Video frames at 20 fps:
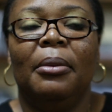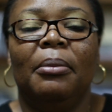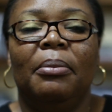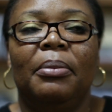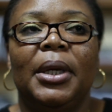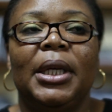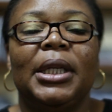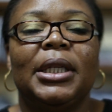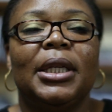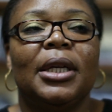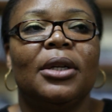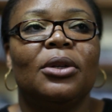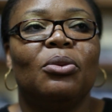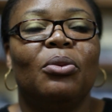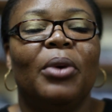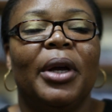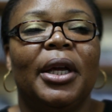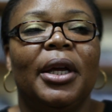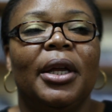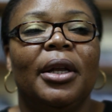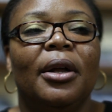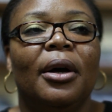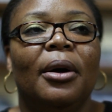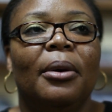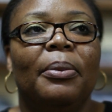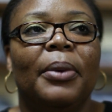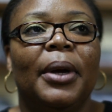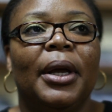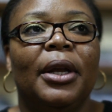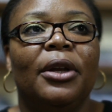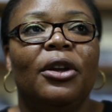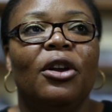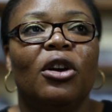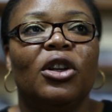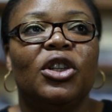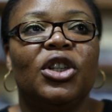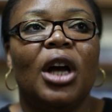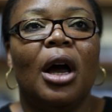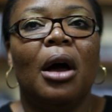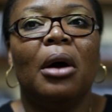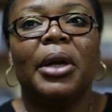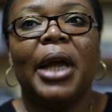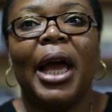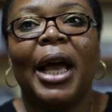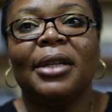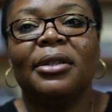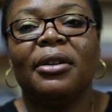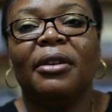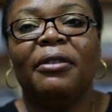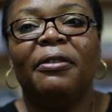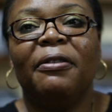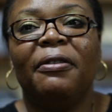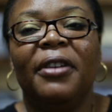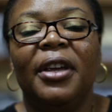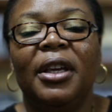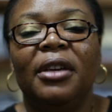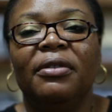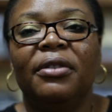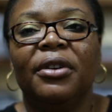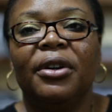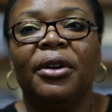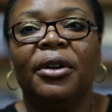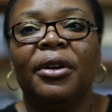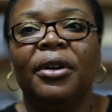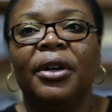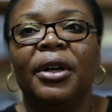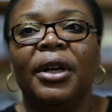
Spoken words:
Peace is waking up and your child has a fever